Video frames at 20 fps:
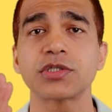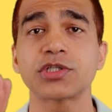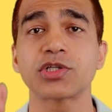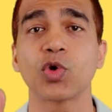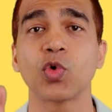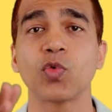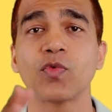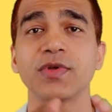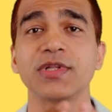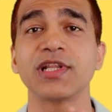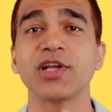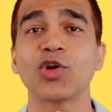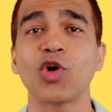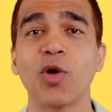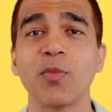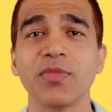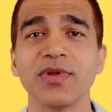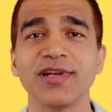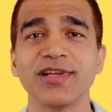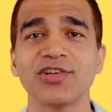So with the
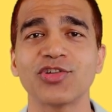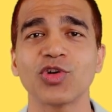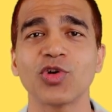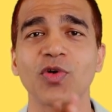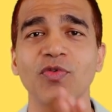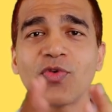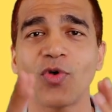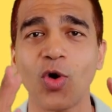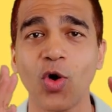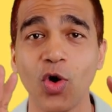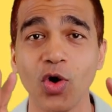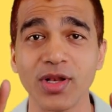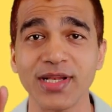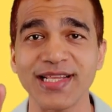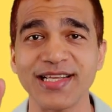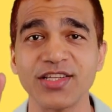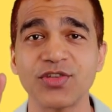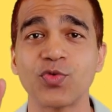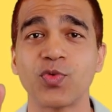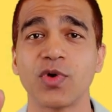combination of all
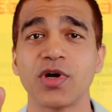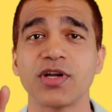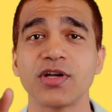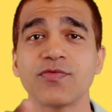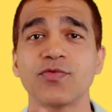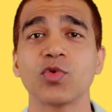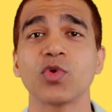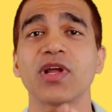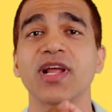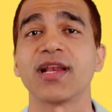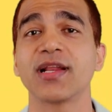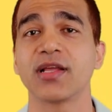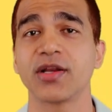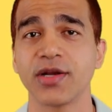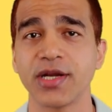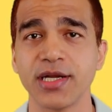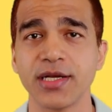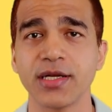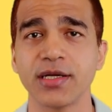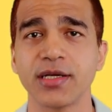these wonderful
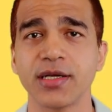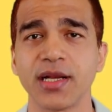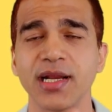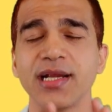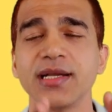ingredients,